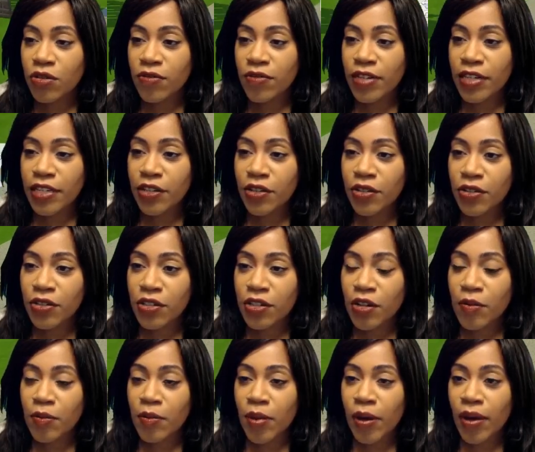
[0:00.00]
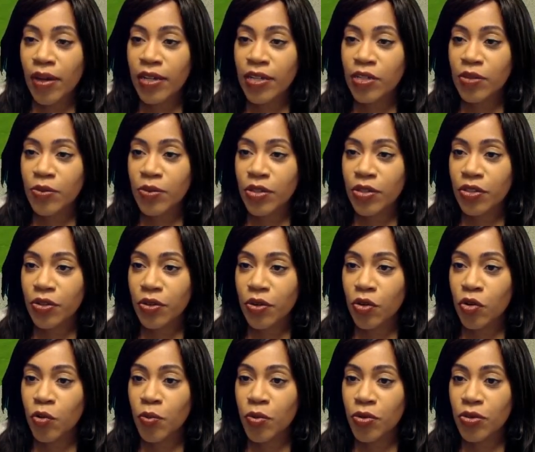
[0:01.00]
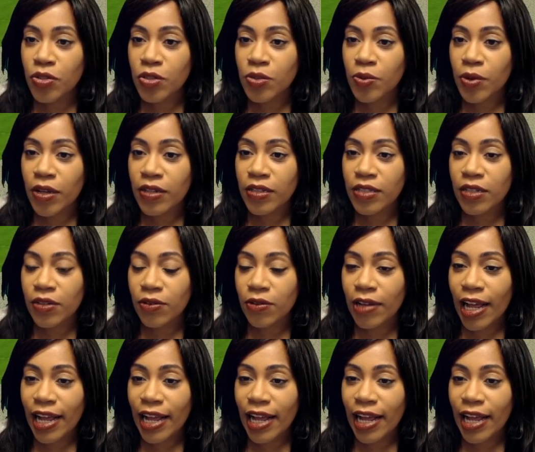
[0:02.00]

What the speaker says: really good combined with the corbels as well as little